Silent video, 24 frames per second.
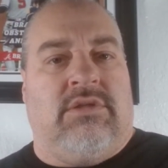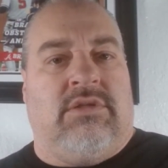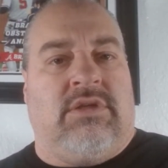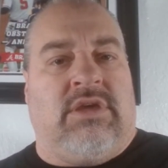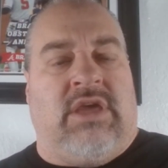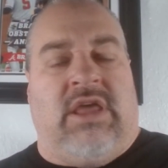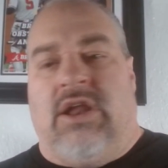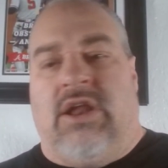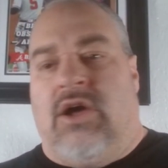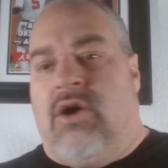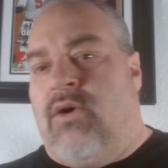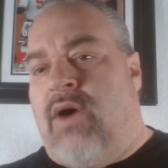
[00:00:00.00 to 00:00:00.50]

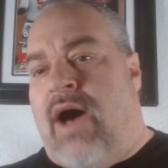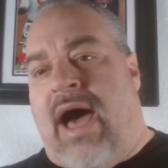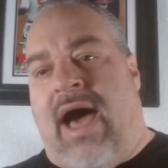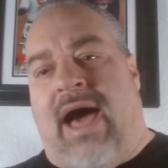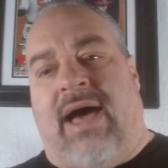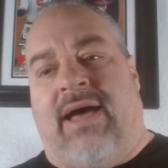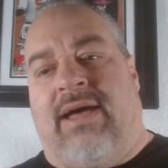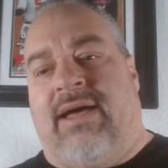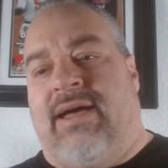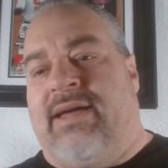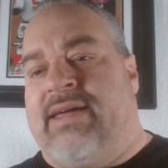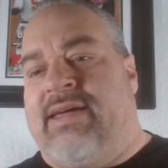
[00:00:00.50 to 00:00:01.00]
You know,
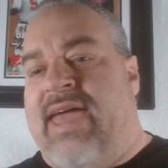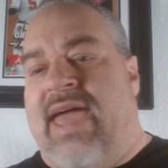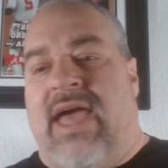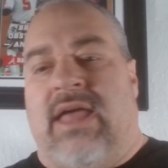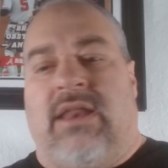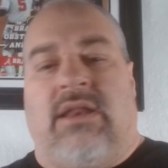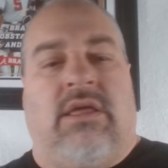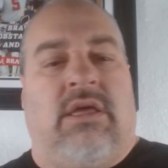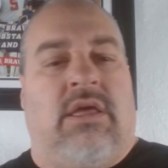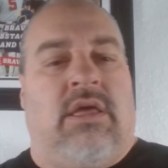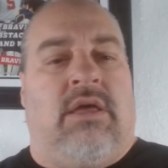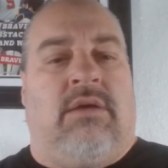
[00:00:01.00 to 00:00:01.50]

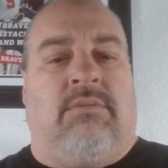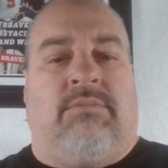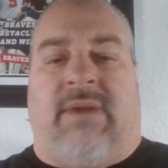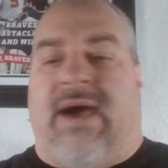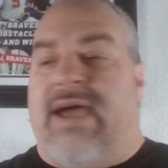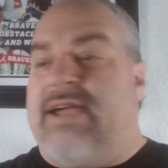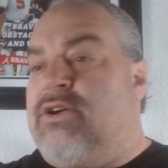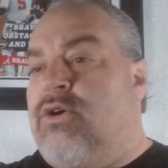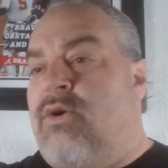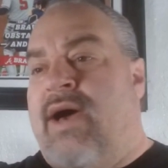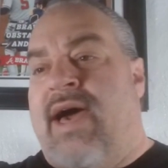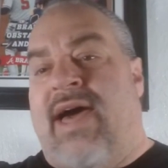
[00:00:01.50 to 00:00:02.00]
again,
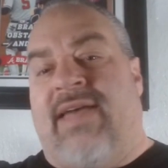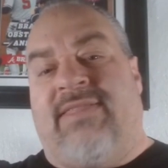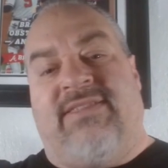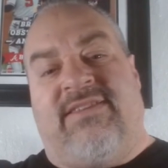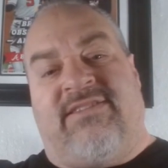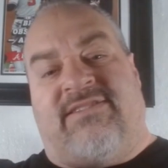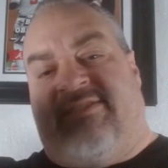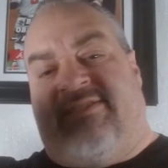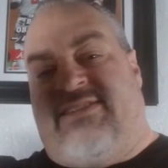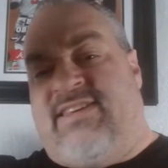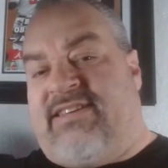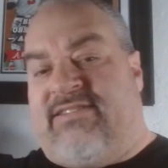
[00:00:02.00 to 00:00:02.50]
Michael had the
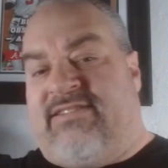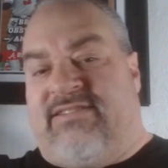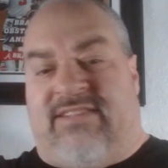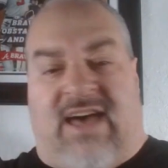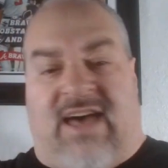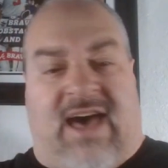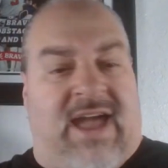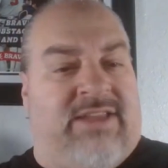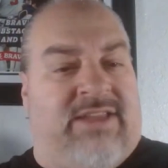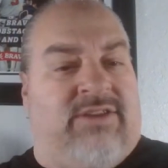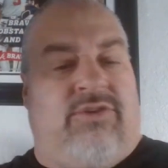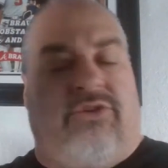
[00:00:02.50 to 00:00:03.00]
six
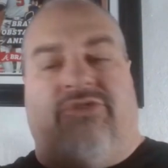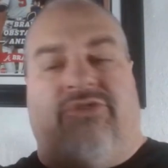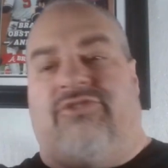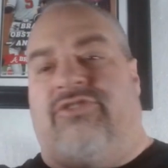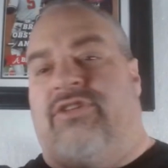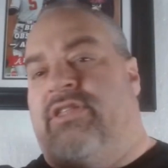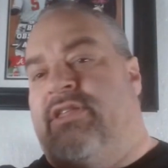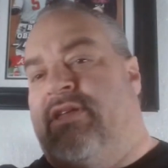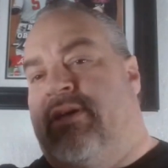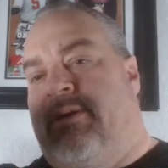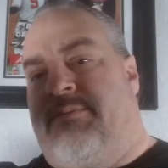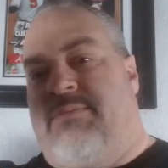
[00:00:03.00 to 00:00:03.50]
titles
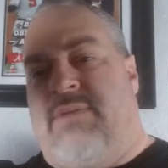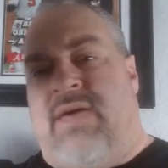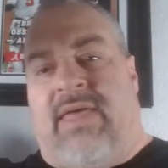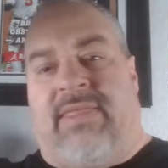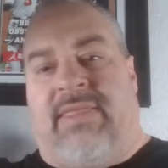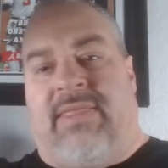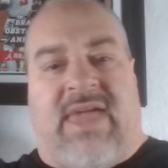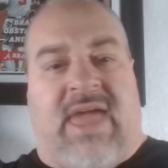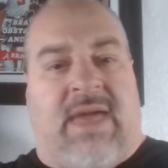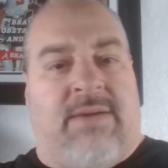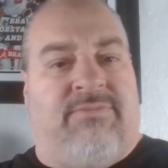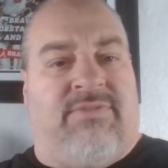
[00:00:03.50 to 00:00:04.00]
and the
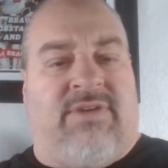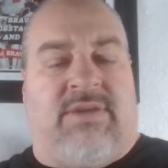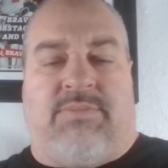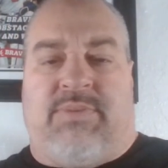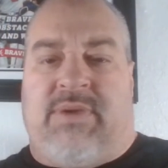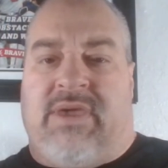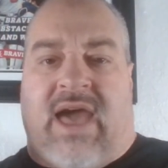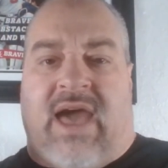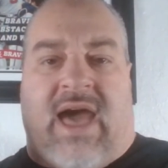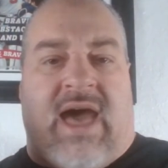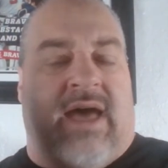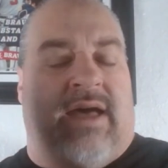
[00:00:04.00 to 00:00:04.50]

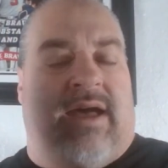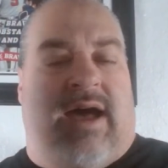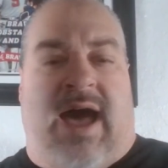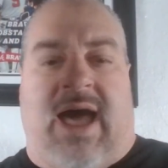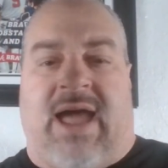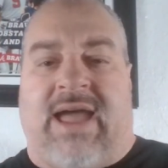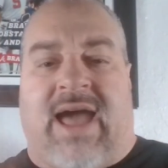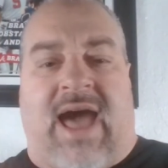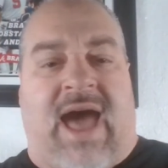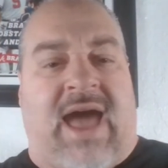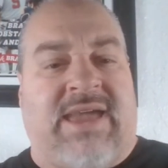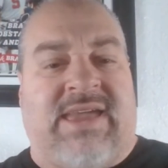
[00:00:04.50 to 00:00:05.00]
MVP.
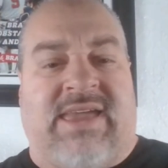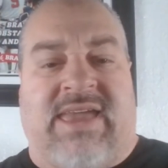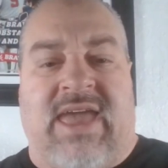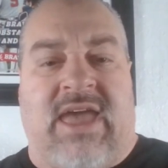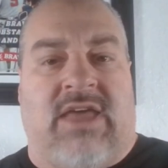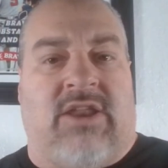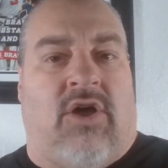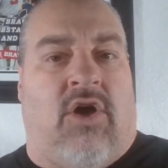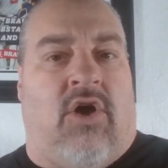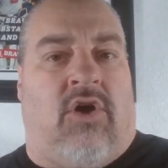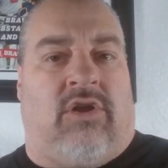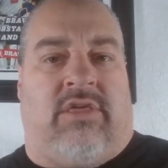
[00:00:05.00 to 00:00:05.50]
I
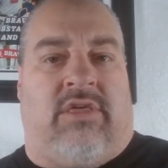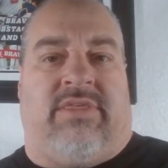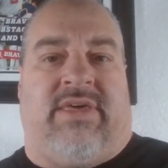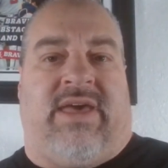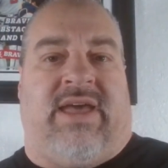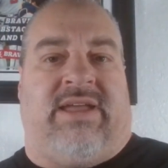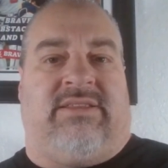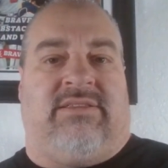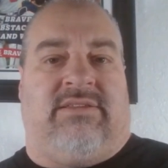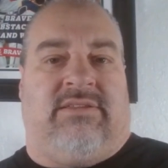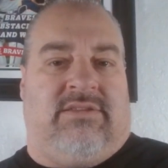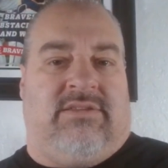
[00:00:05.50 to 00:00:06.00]
get all of
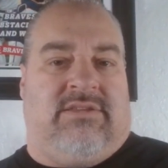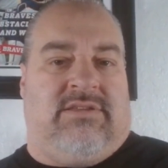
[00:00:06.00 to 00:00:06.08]
that.